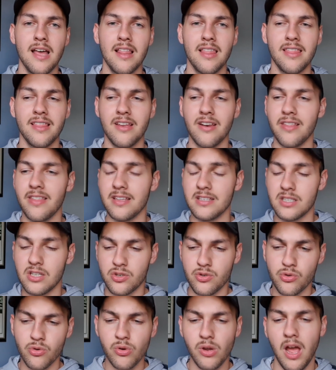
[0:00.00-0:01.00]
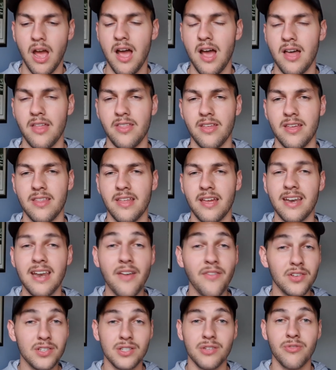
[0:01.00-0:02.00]
You know, there's a true heart there. They
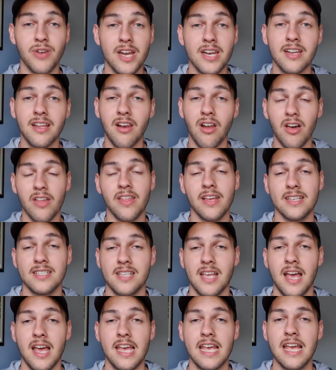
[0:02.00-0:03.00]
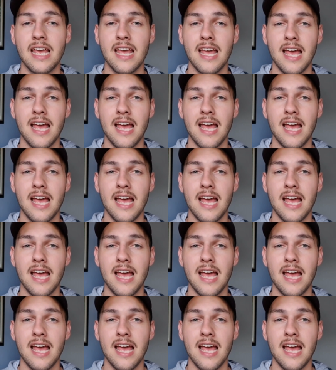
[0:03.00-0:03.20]
never surrender, like they say